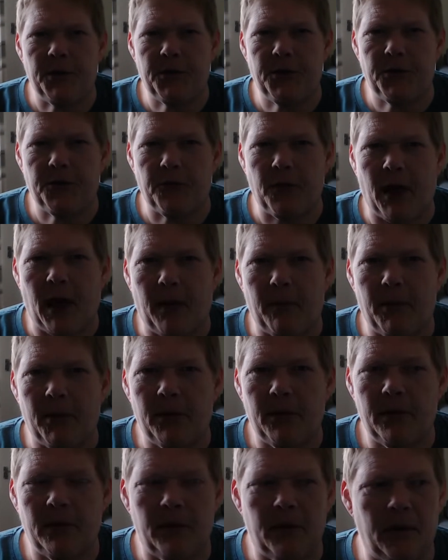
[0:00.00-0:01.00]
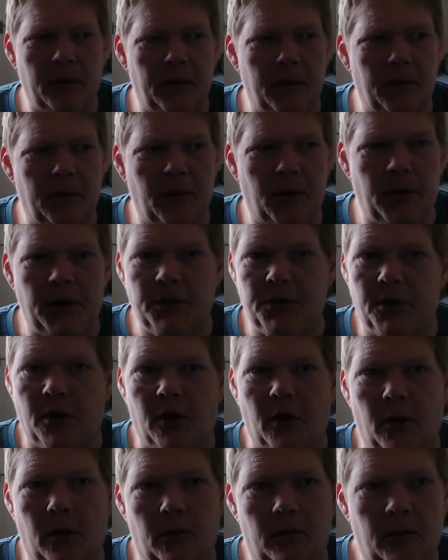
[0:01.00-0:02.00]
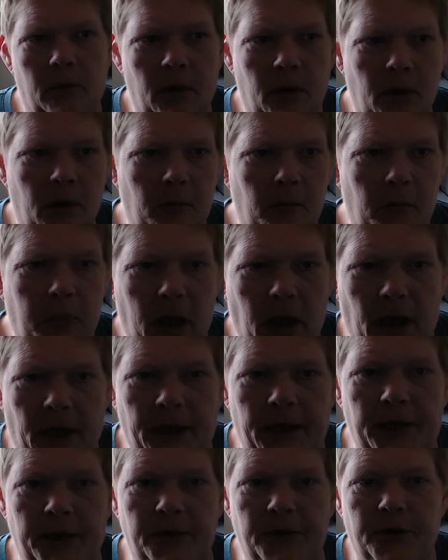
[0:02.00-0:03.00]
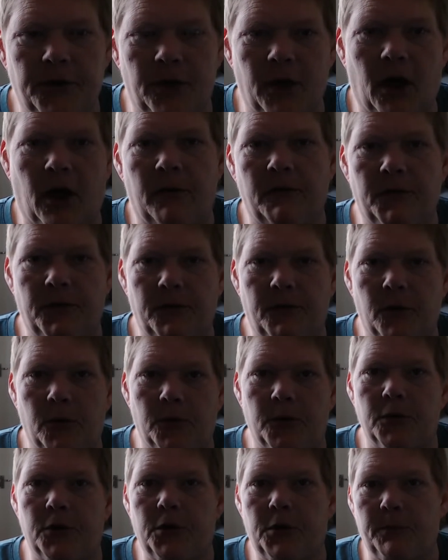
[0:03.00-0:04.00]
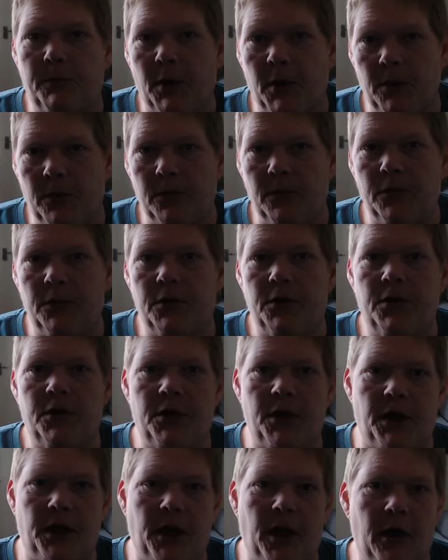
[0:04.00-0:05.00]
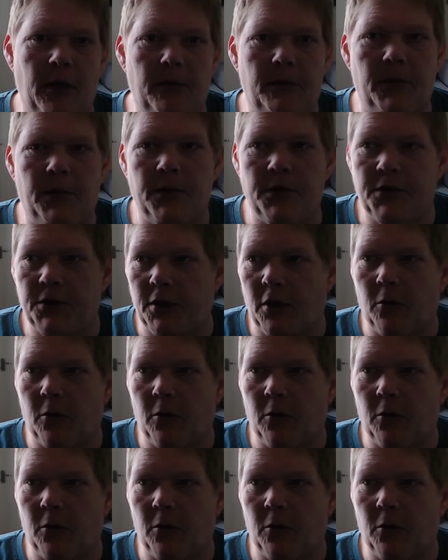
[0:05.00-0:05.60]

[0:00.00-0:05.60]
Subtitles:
strap. It's got plates, knives, forks, spoons, tin opener, salt